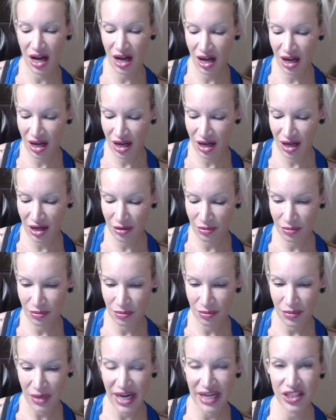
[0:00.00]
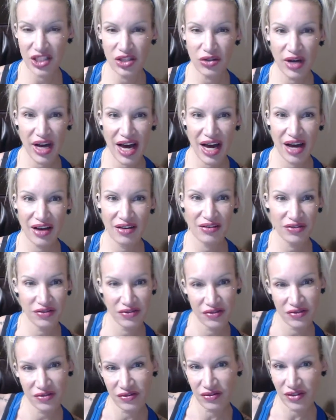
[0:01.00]
Um, I do have
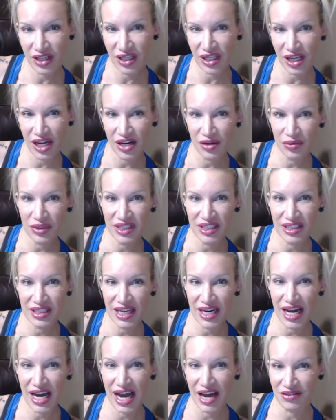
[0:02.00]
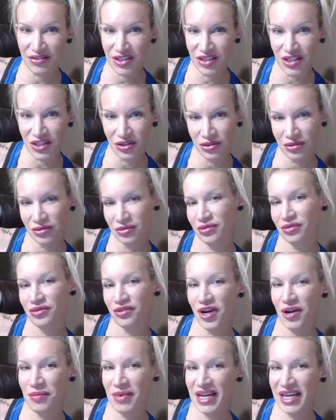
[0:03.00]
a lot of ones that I have to do
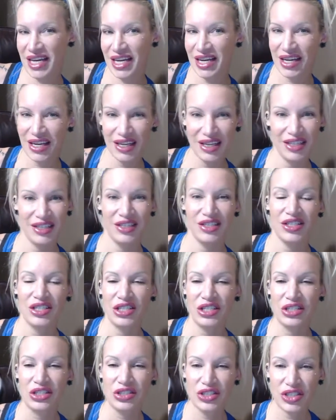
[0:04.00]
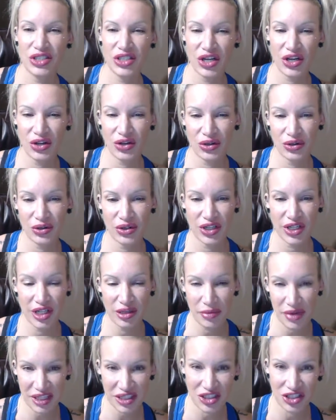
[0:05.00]
right back here, so you
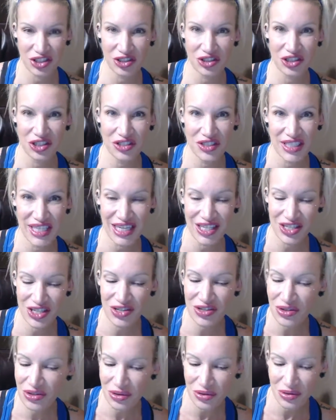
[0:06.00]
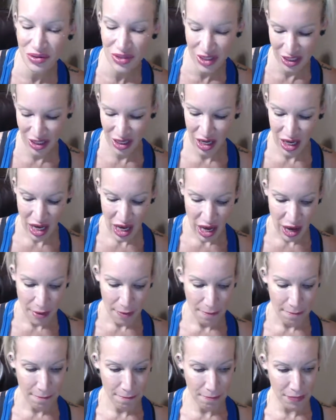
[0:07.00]
need to make sure you stay tuned.
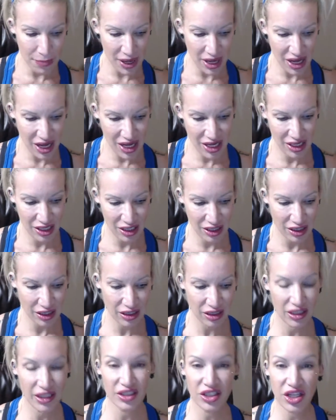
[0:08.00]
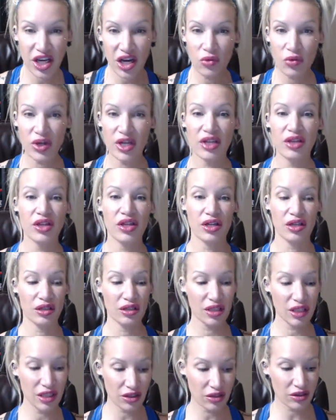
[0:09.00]
But let's go with
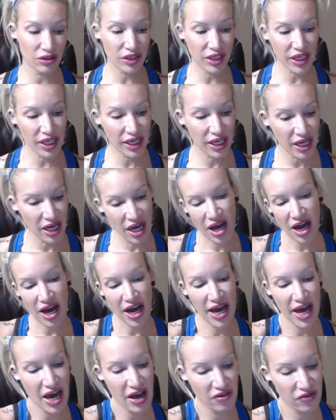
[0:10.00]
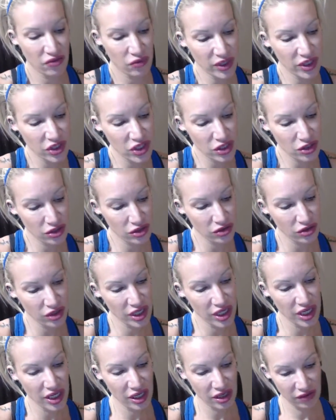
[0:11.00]
literally, I have one, two,
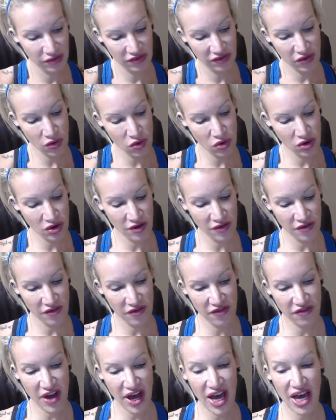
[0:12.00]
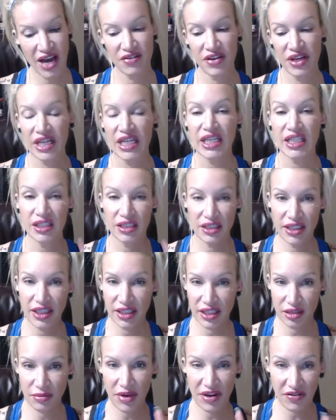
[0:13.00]
three, four, five,
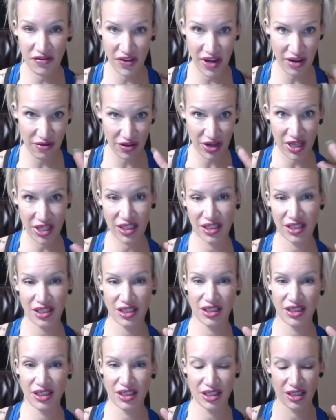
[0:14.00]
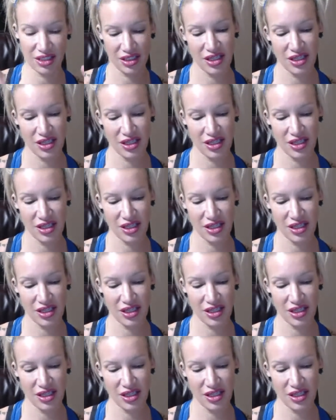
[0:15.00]
six of my favorites